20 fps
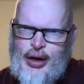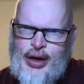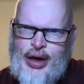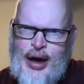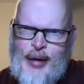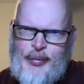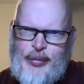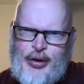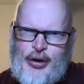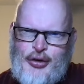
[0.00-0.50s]

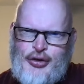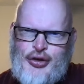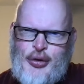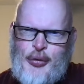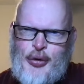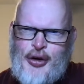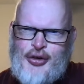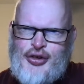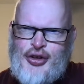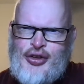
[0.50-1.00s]
Yep,
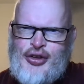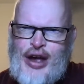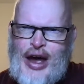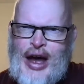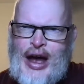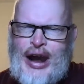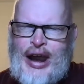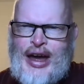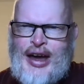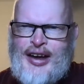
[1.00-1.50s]
YouTube questions.
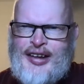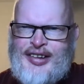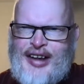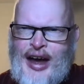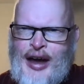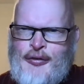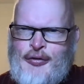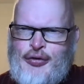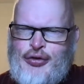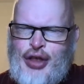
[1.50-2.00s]
Alex,
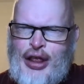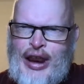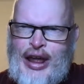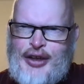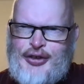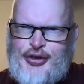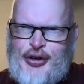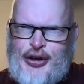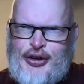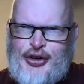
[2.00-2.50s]
I've
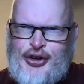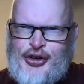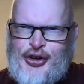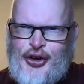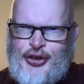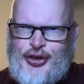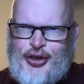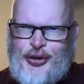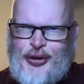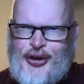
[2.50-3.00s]
literally just
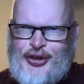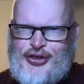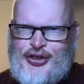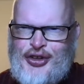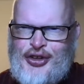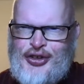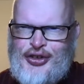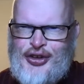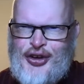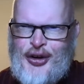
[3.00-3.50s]
got to the
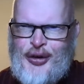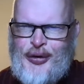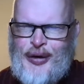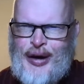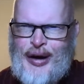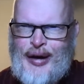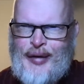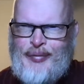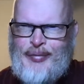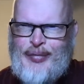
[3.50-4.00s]
questions. So
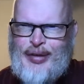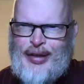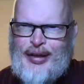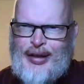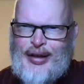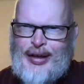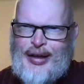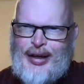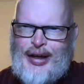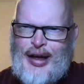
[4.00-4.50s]

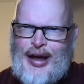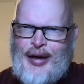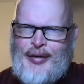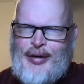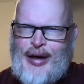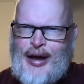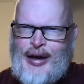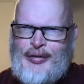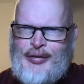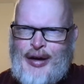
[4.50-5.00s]

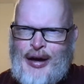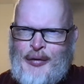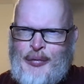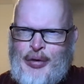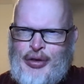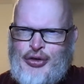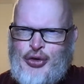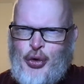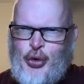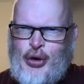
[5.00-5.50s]
I've
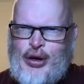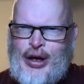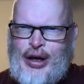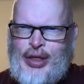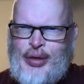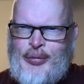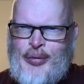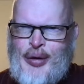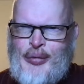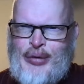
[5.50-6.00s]
been talking
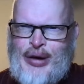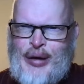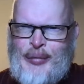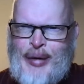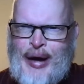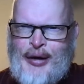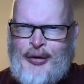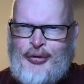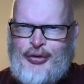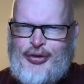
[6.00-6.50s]
at the moment
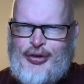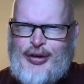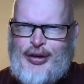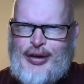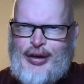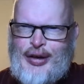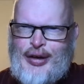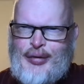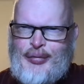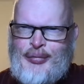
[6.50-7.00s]
about
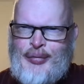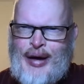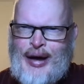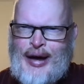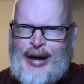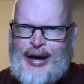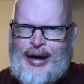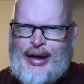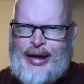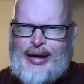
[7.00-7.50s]

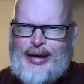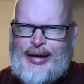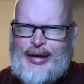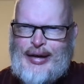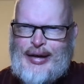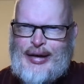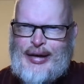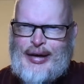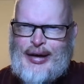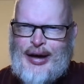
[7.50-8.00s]
my,
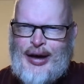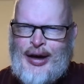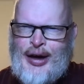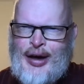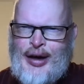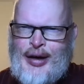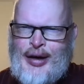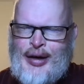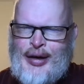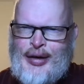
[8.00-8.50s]

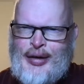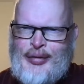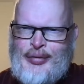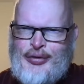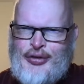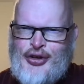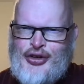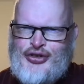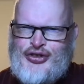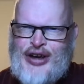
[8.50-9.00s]

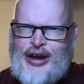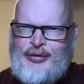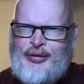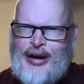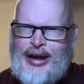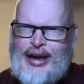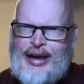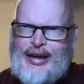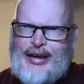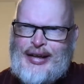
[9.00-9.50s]
just
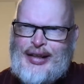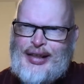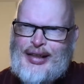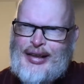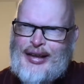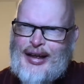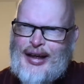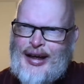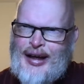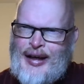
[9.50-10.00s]
generally.
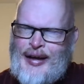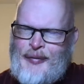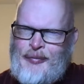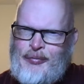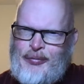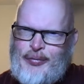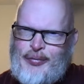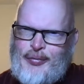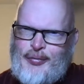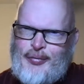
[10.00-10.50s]

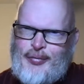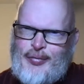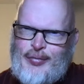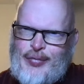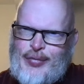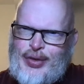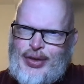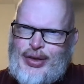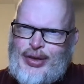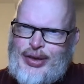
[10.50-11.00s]

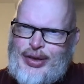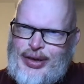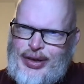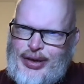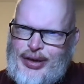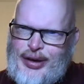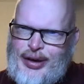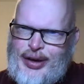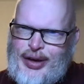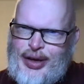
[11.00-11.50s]

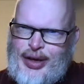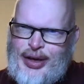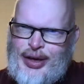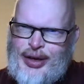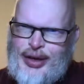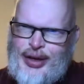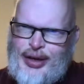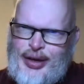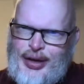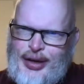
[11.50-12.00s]

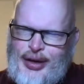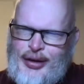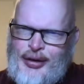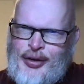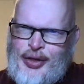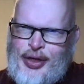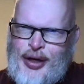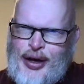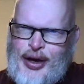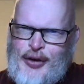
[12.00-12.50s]

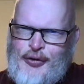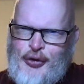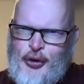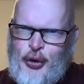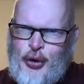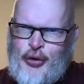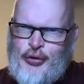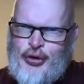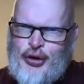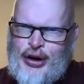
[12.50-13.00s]
Thank you for
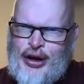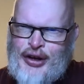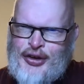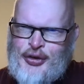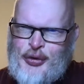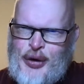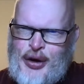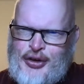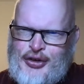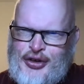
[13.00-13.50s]
all of your nice
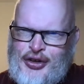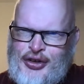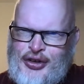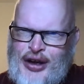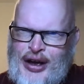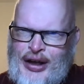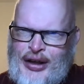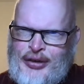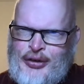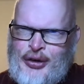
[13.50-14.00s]
questions
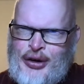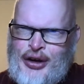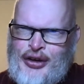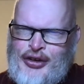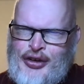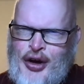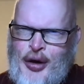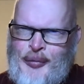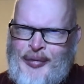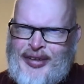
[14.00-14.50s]
and your nice
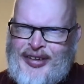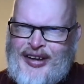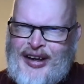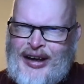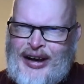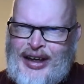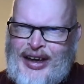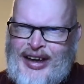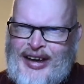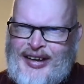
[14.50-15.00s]
comments,
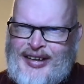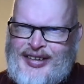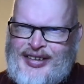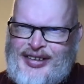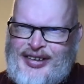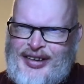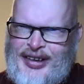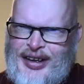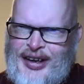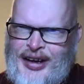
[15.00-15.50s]

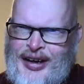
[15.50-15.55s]
Alex.